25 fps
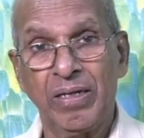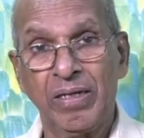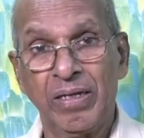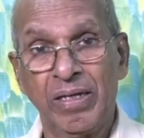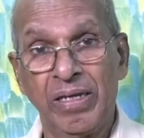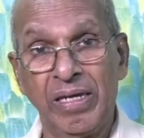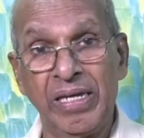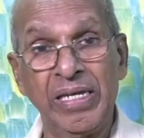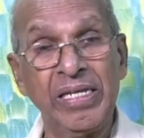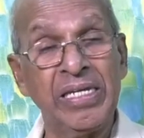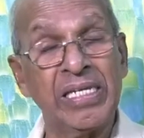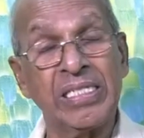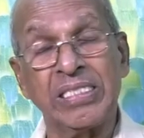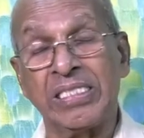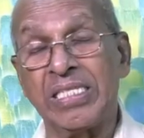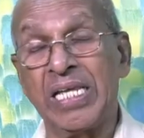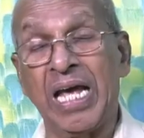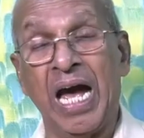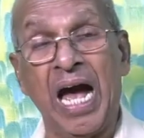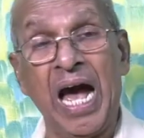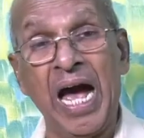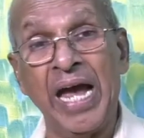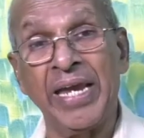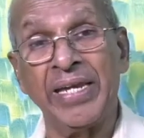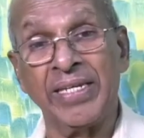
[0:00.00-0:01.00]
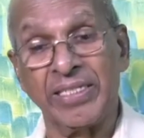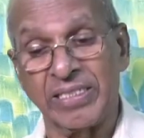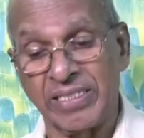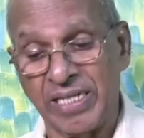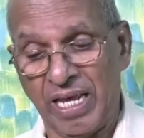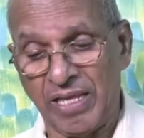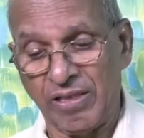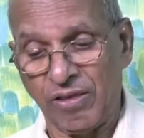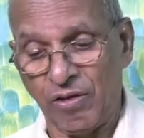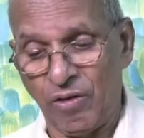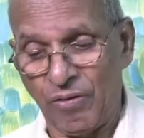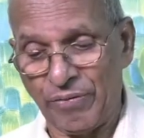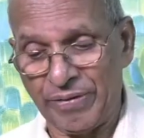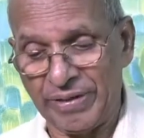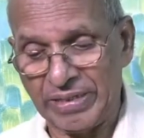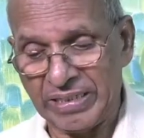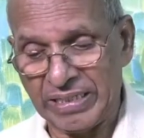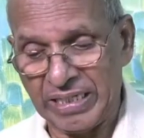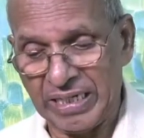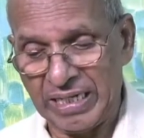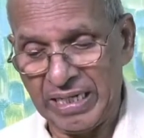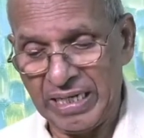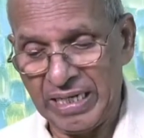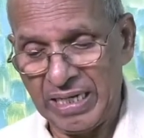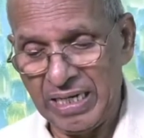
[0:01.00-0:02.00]
He is the highest
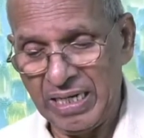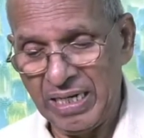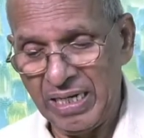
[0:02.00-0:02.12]
authority.